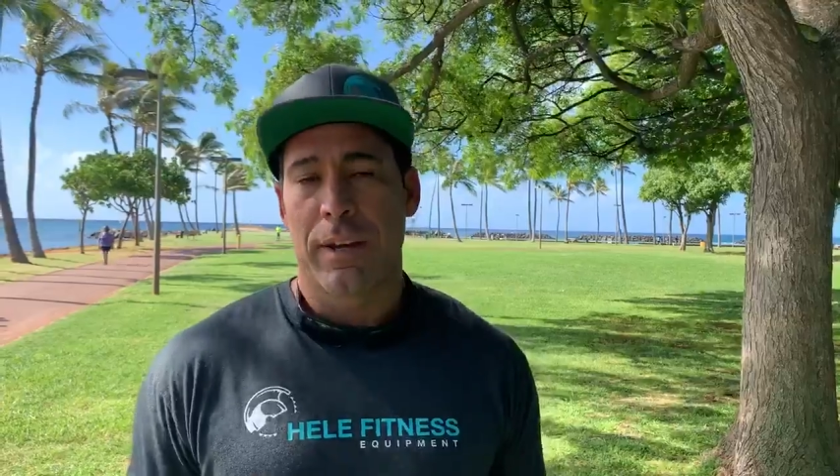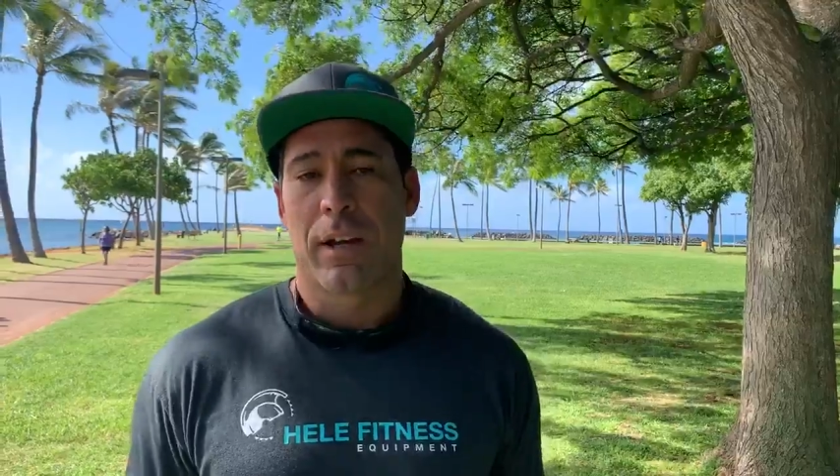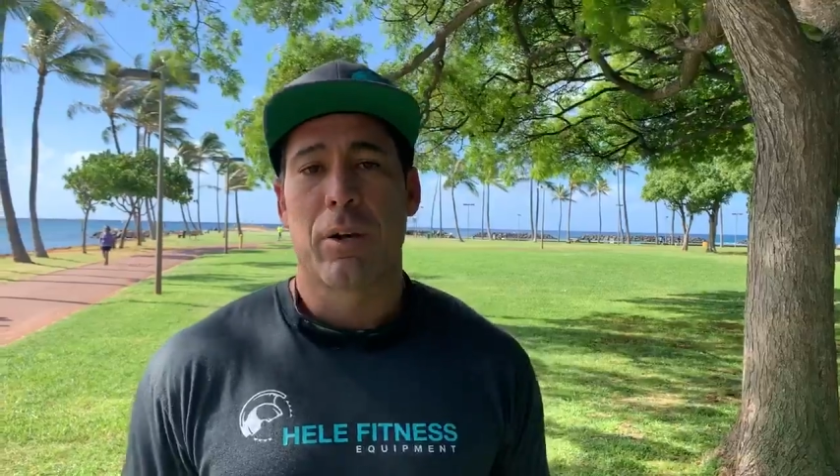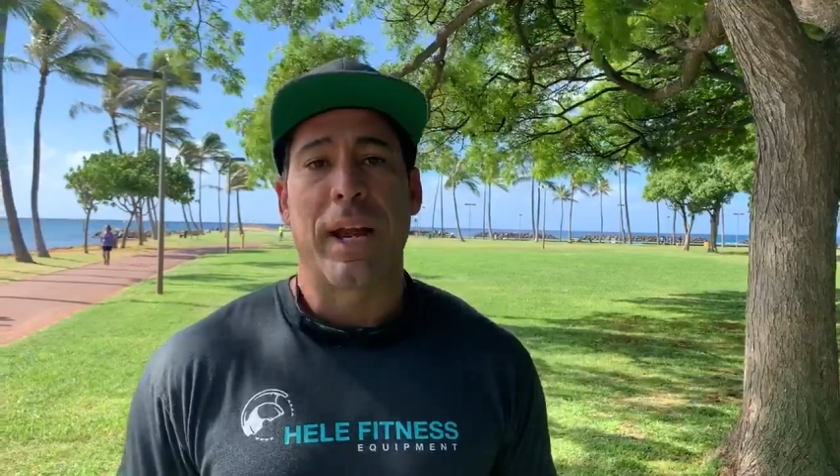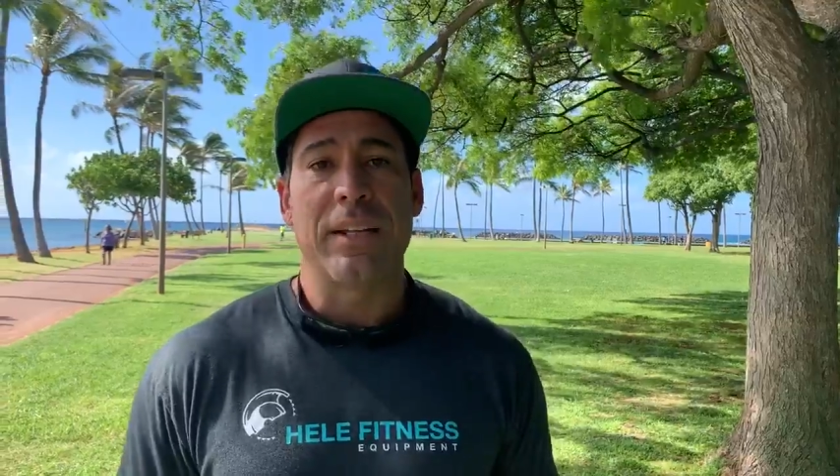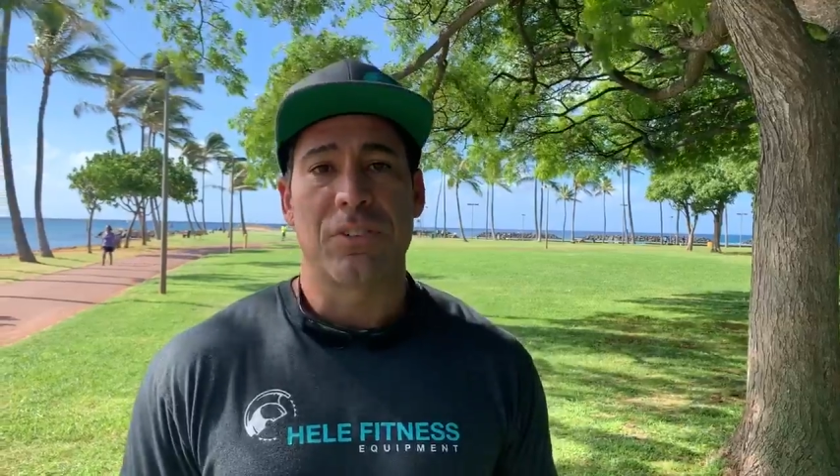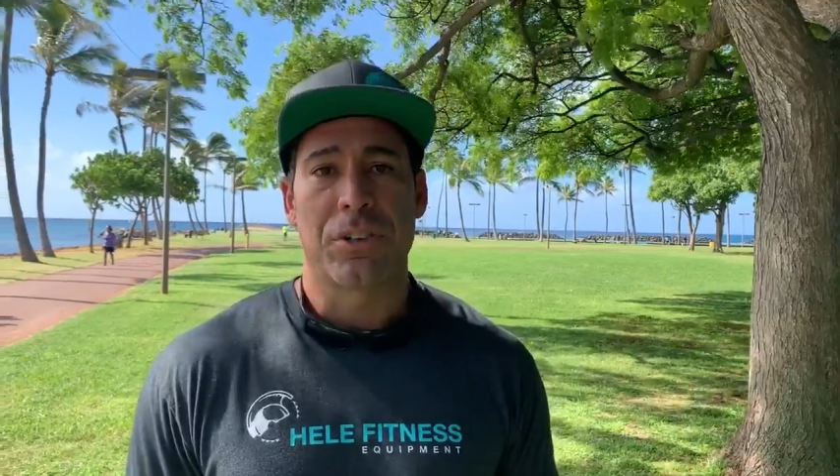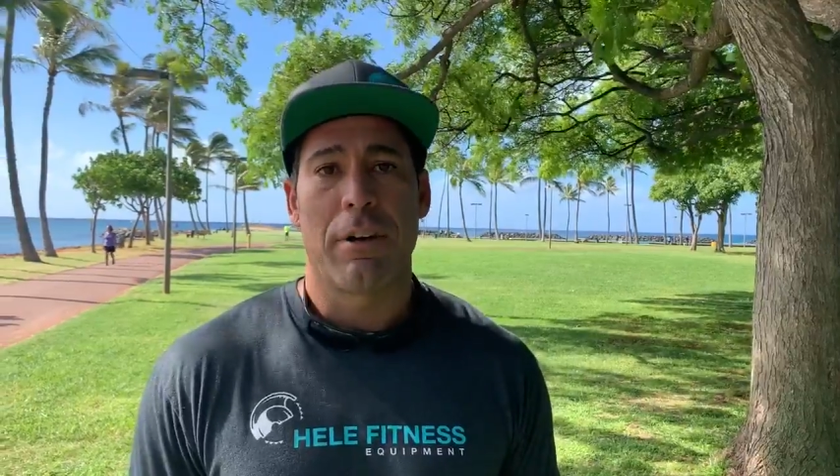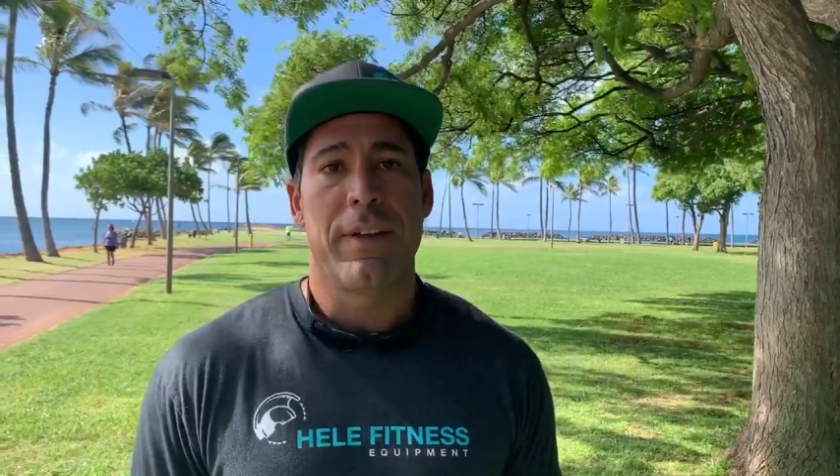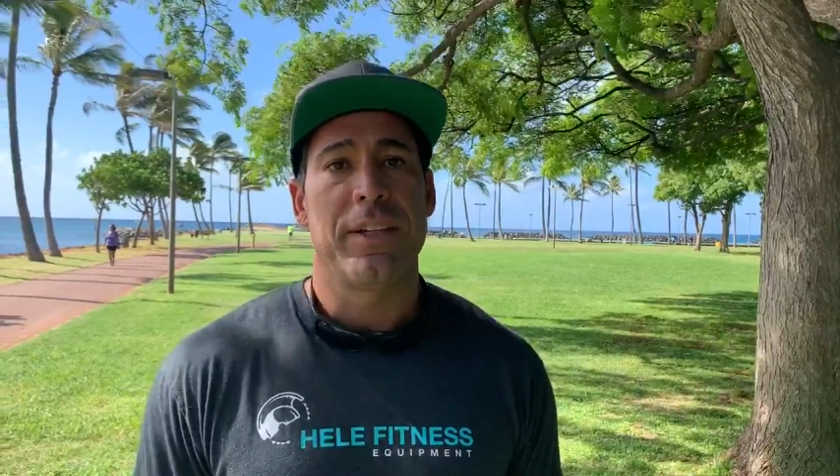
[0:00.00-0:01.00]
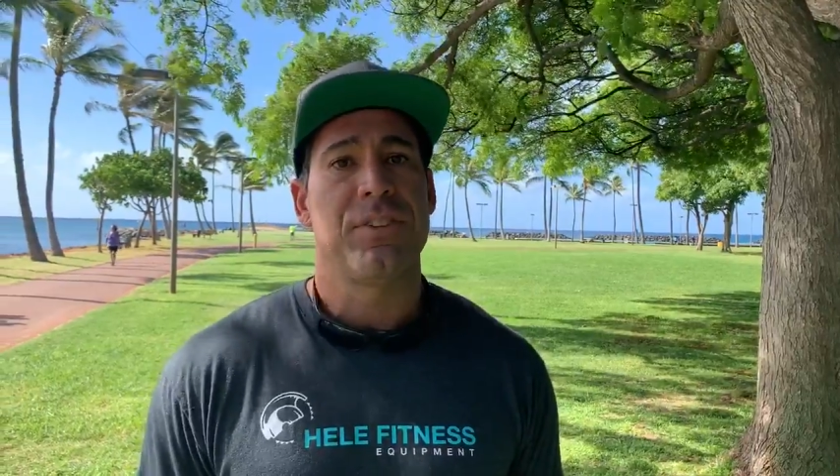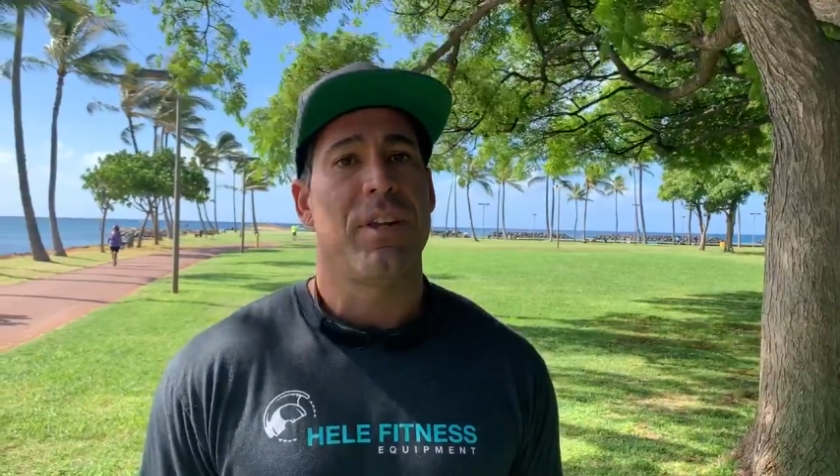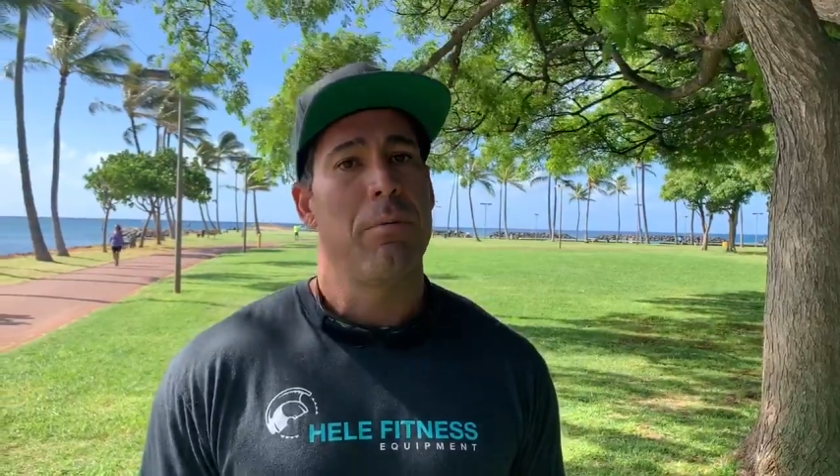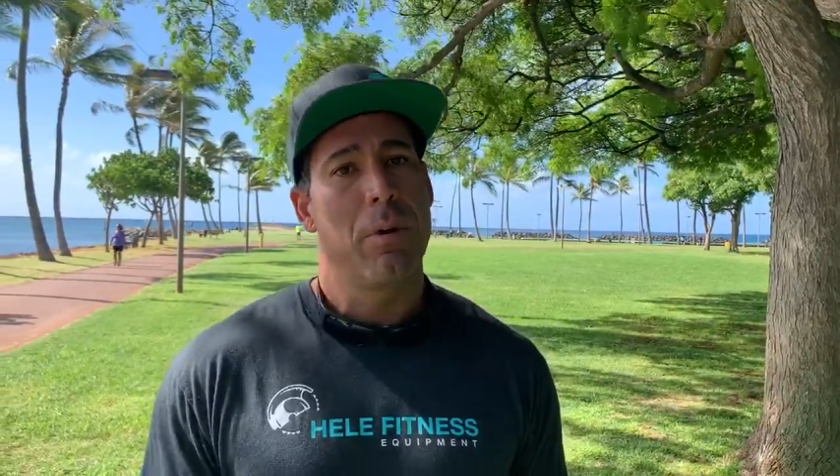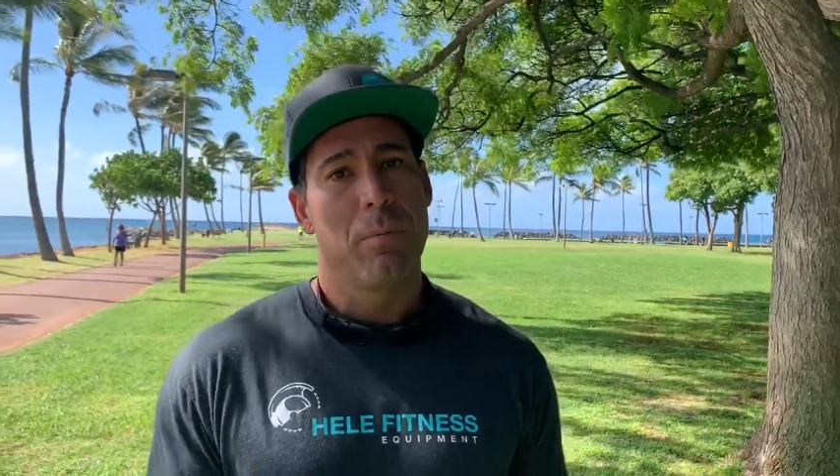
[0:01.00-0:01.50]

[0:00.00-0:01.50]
a great service, and we